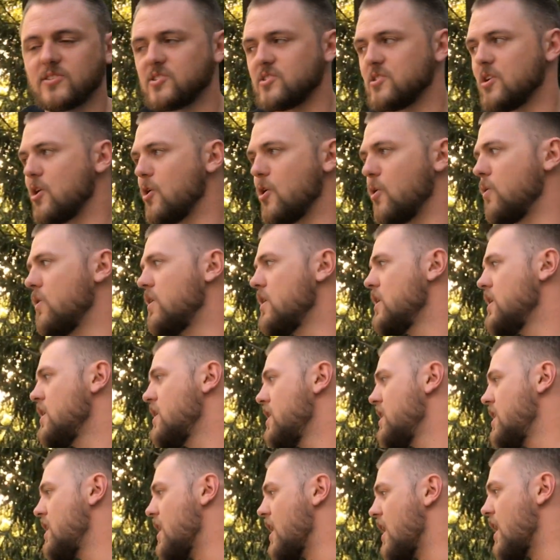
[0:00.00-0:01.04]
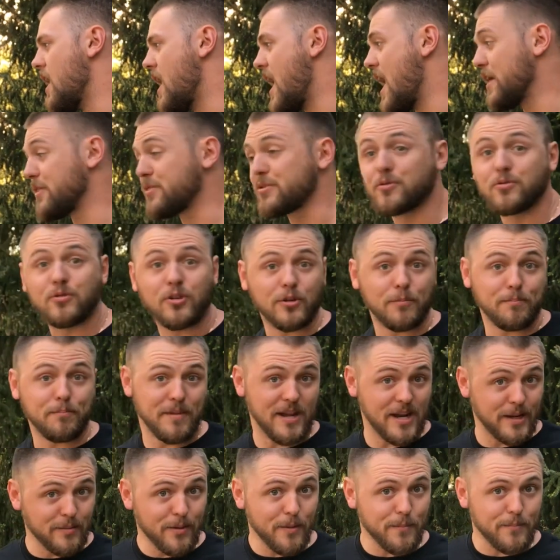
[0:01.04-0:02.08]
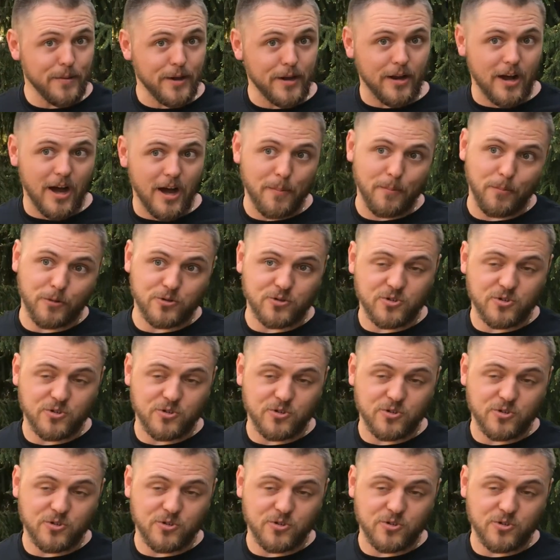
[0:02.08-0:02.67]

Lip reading: So I threw the minimum bid up,